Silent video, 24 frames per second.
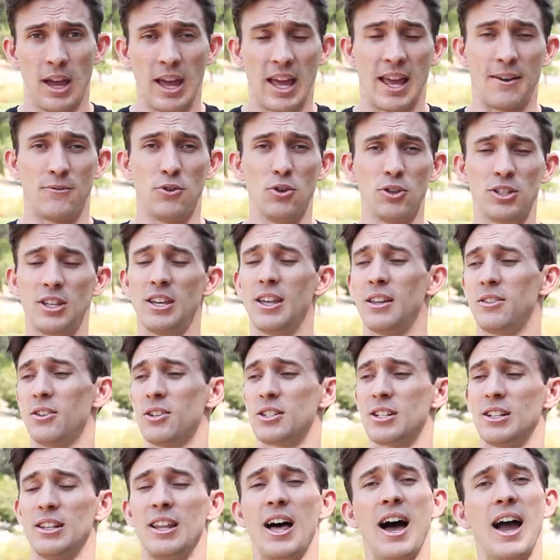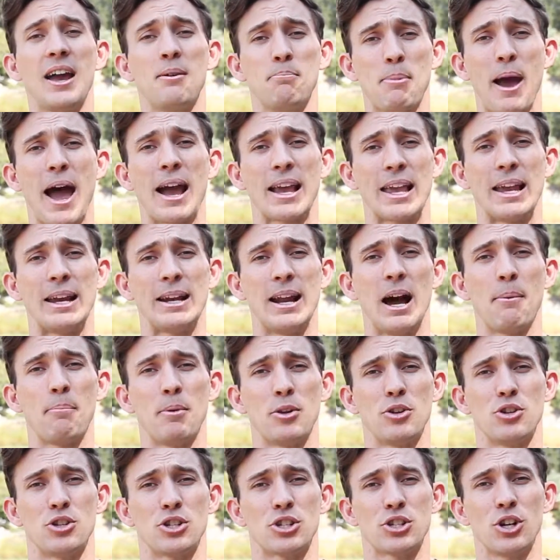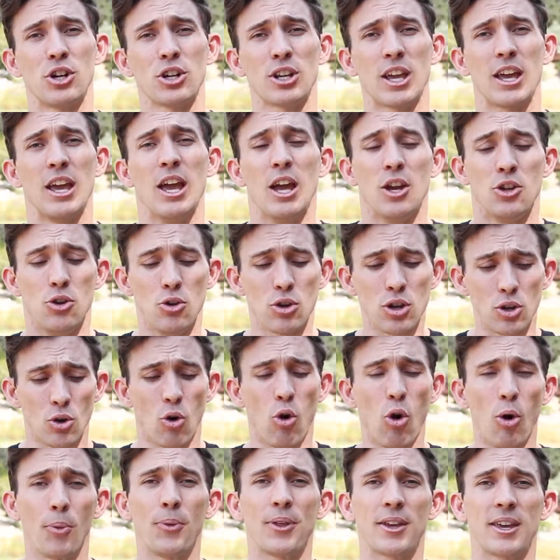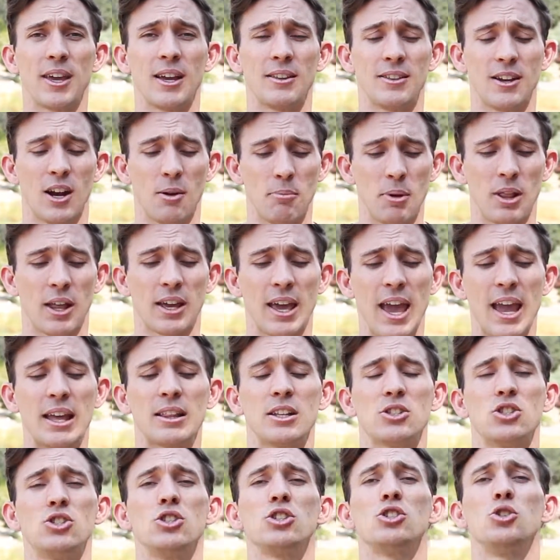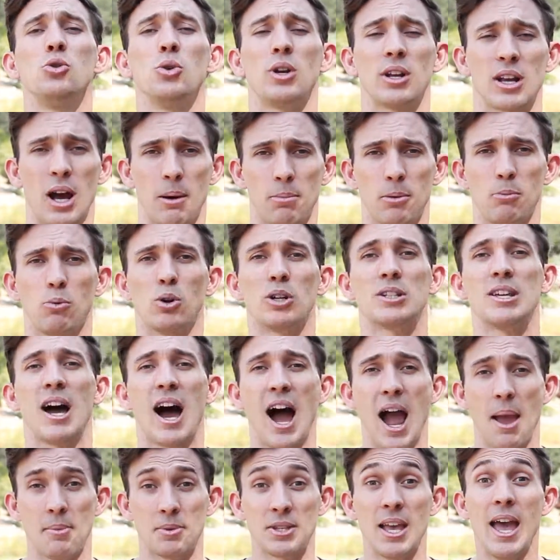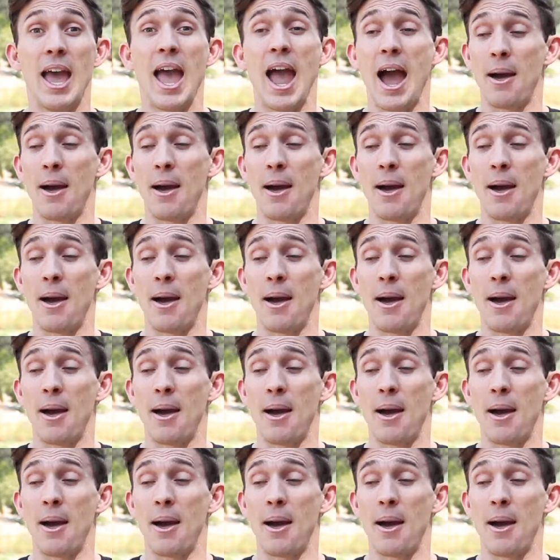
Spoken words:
If you see that there's a line backing up in your circuit, you can hold the kid there and be like, hey, let's just do it a couple more times.